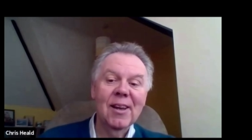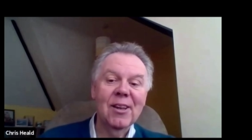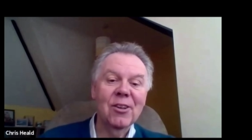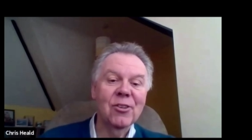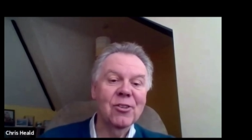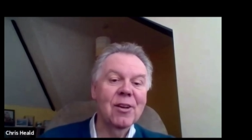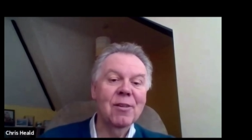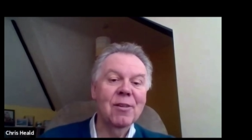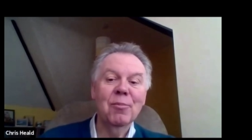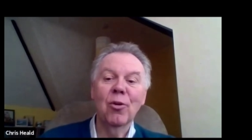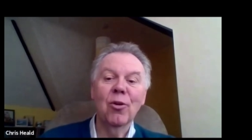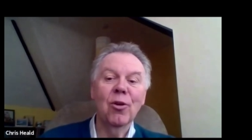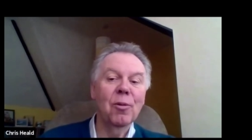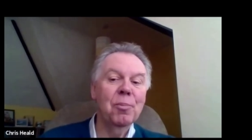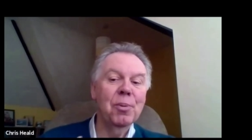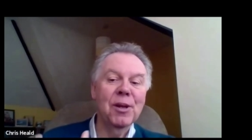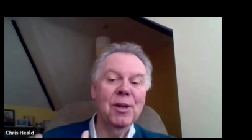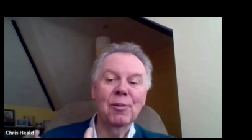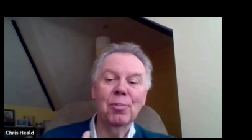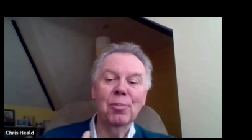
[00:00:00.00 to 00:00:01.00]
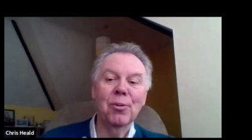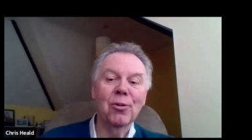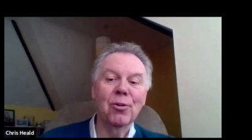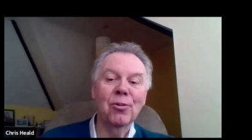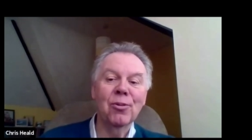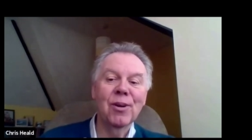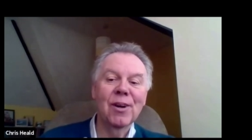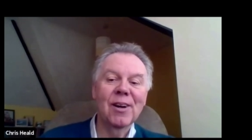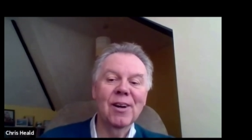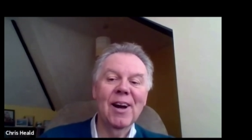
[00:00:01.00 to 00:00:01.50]
Is it more
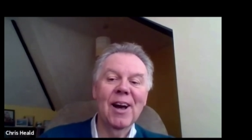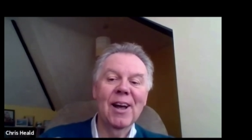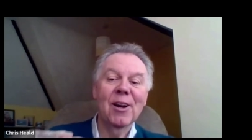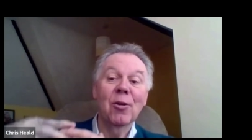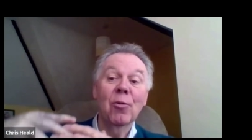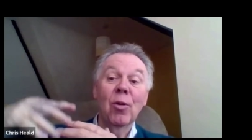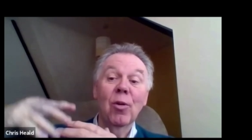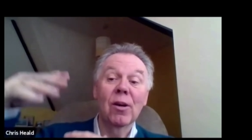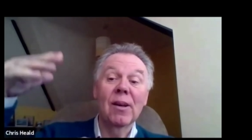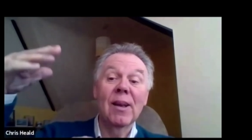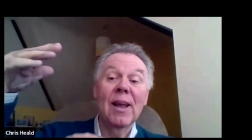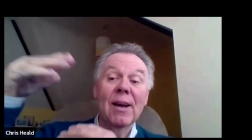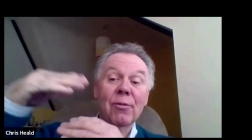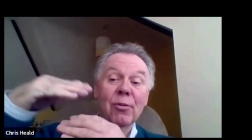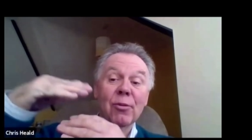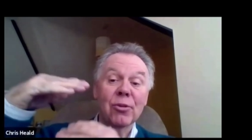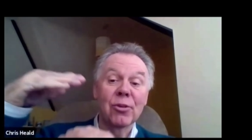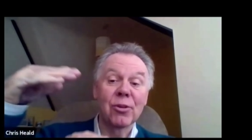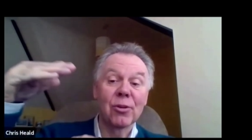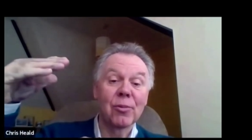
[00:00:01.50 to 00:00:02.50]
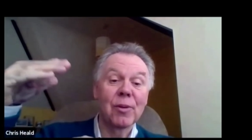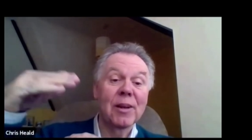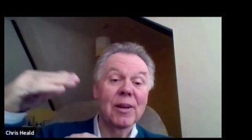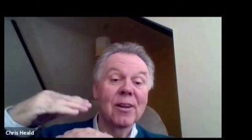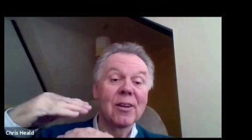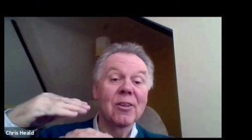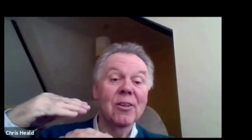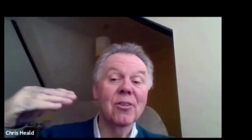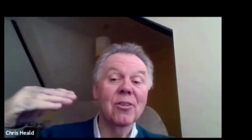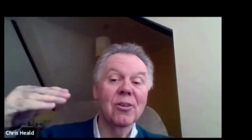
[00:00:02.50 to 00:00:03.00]
people? And at what level do we
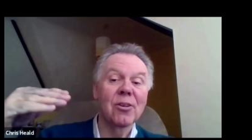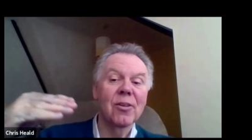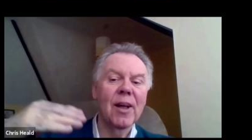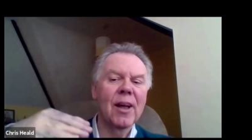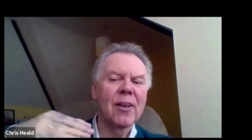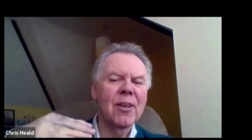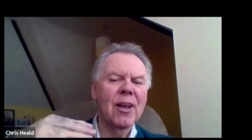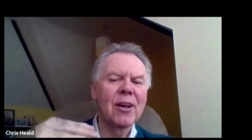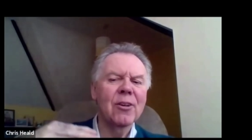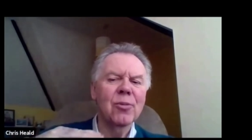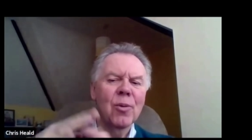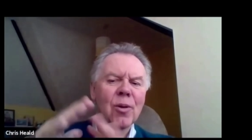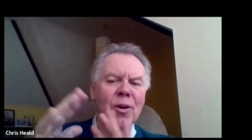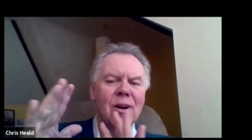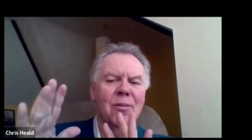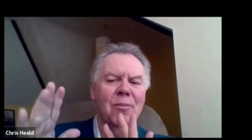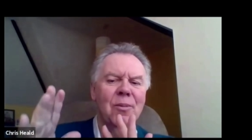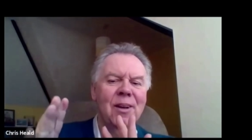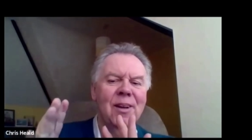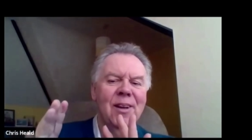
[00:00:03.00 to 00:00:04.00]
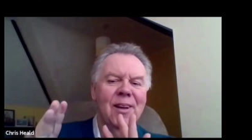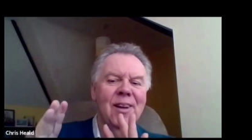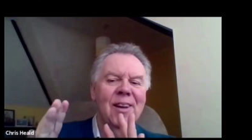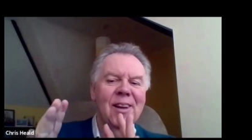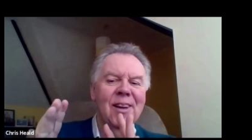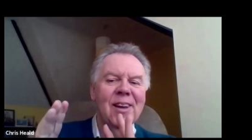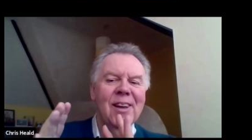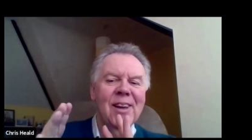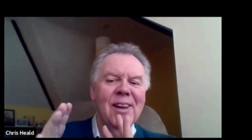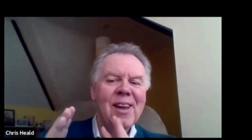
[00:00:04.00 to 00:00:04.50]
need to do that? That's what I'm
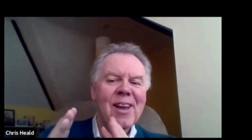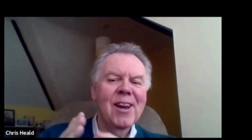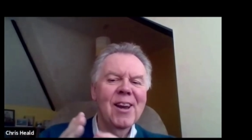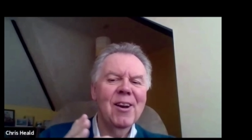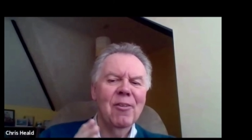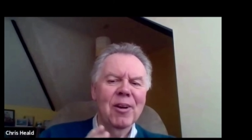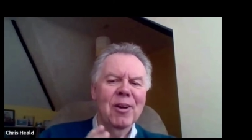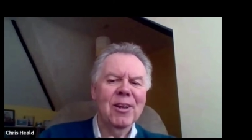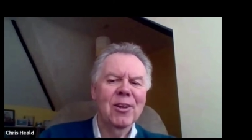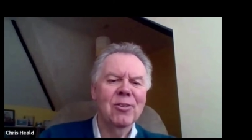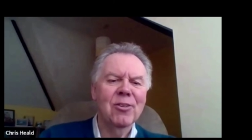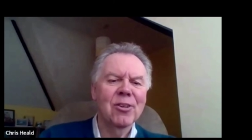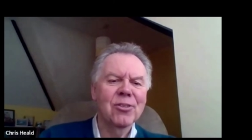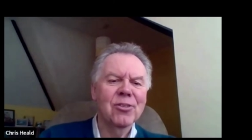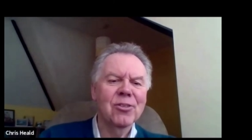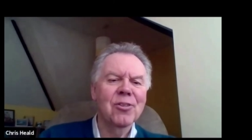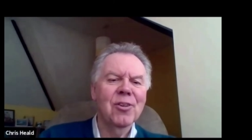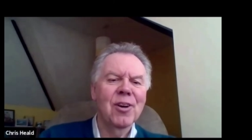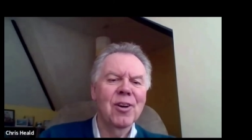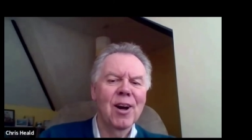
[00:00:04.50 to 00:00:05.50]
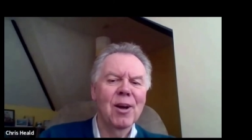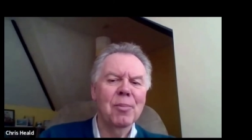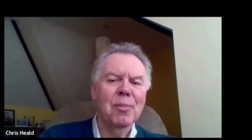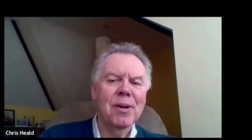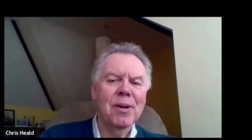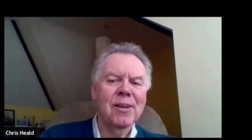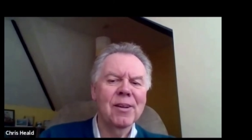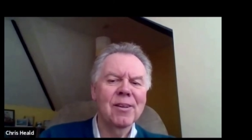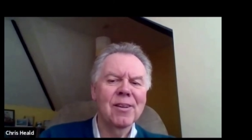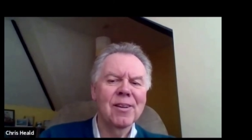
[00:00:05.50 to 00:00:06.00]
hearing you describe
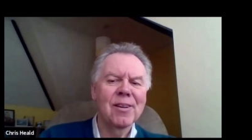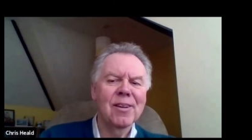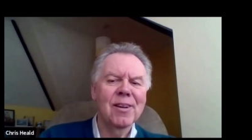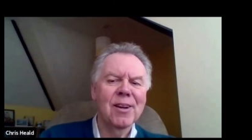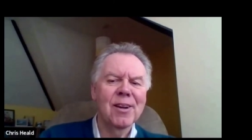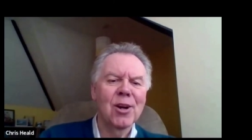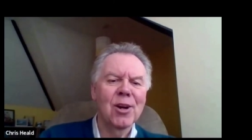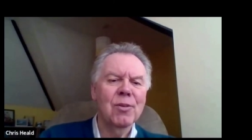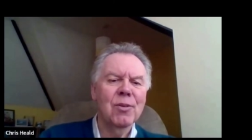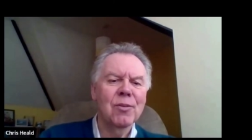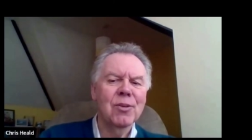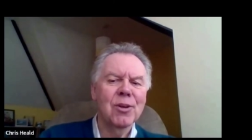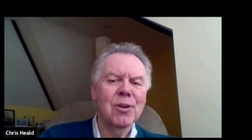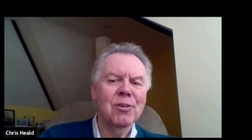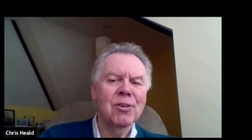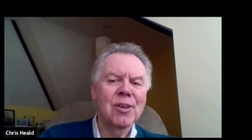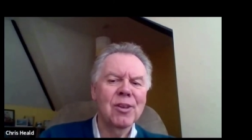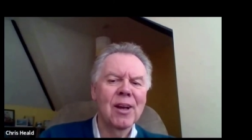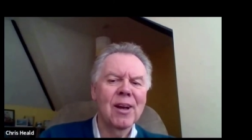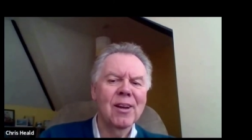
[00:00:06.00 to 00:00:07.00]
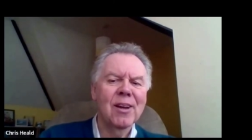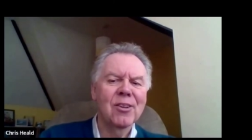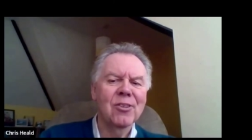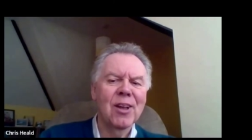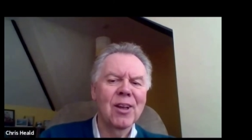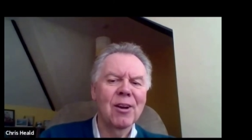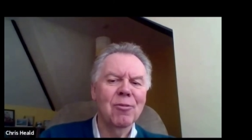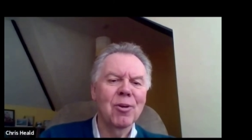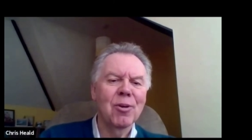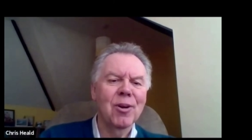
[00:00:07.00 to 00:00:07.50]
in in overview. Is that is
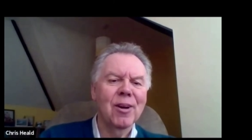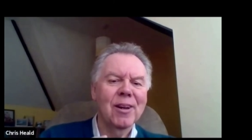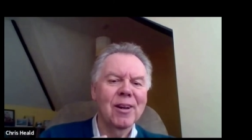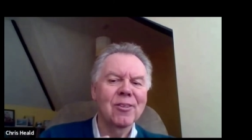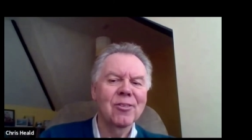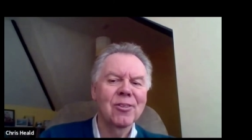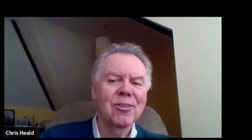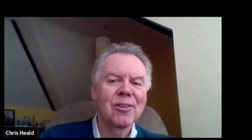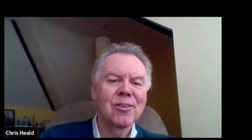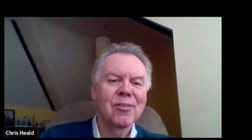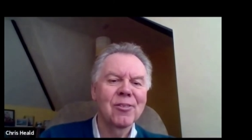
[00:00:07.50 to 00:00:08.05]
that right?